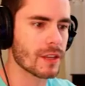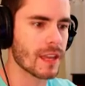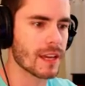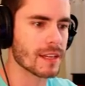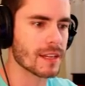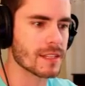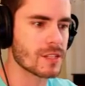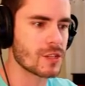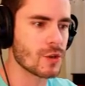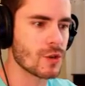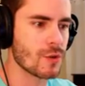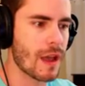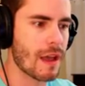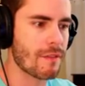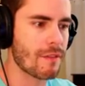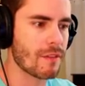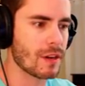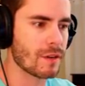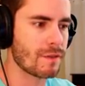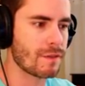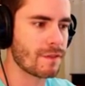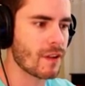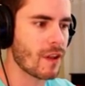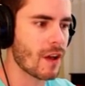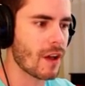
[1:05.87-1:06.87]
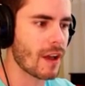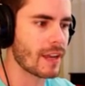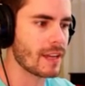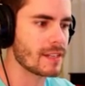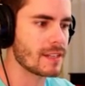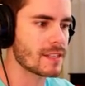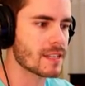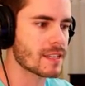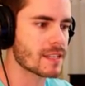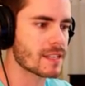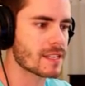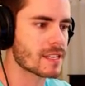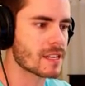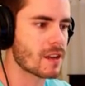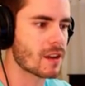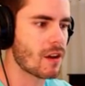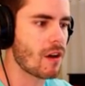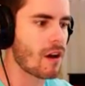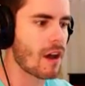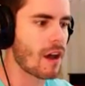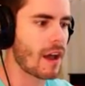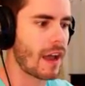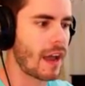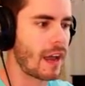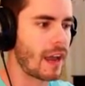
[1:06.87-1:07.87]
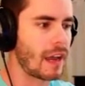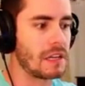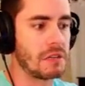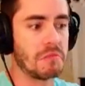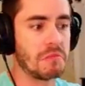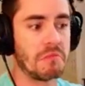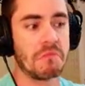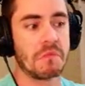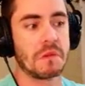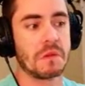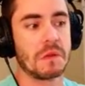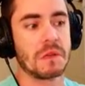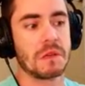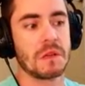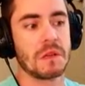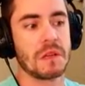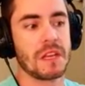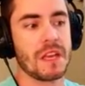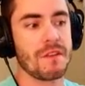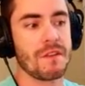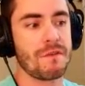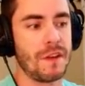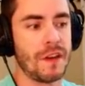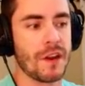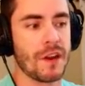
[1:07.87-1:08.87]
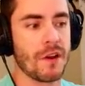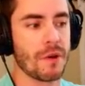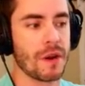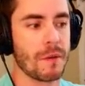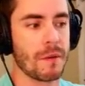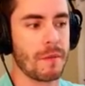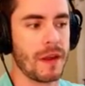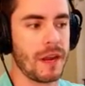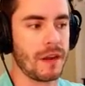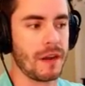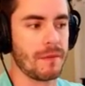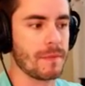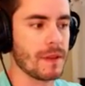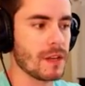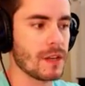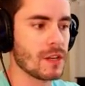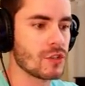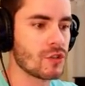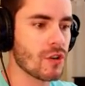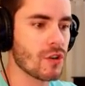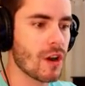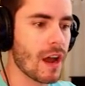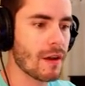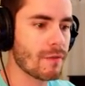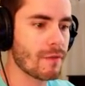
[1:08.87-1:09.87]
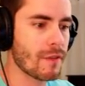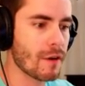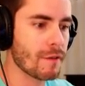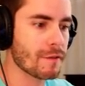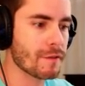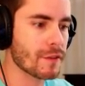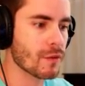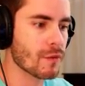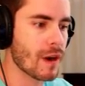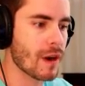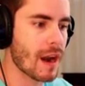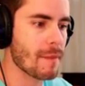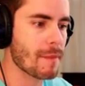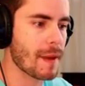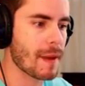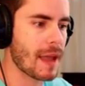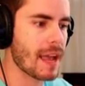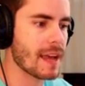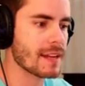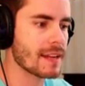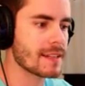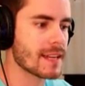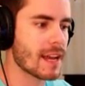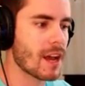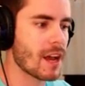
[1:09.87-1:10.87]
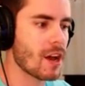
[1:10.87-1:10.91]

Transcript: that's too heavy to fly into the sky. If you know what I mean. Drive off the ramp ahead to